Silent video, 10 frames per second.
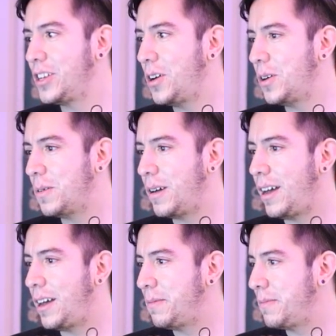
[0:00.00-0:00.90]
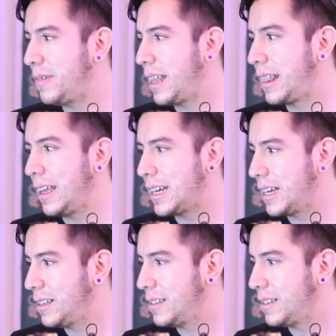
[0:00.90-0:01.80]
So I
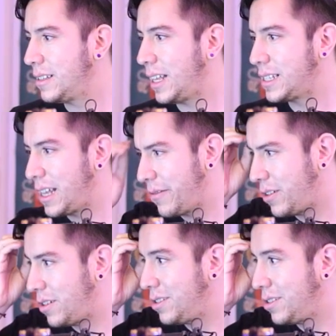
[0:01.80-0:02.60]
think that's it